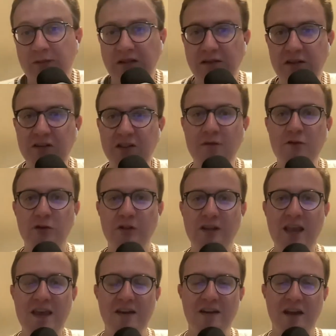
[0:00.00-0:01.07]
at least give your
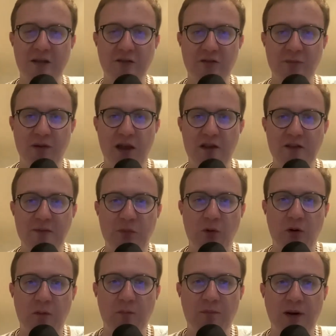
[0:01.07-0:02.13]
kid an extra
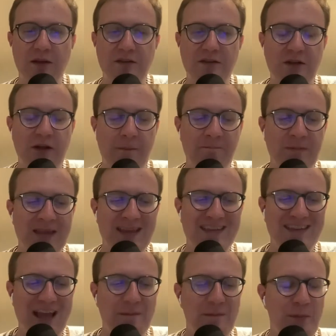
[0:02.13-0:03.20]
passport. But um,
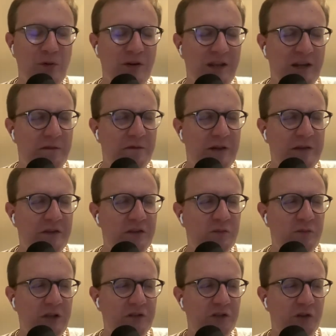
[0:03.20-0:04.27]
yeah, people kind of think that
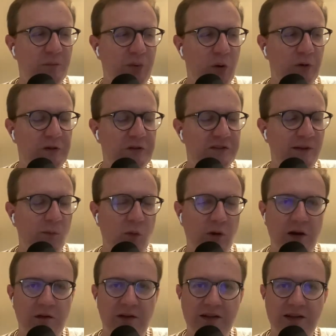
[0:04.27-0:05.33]
just because you're born
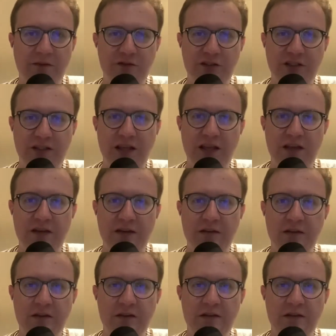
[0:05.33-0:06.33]
somewhere, that gives the kid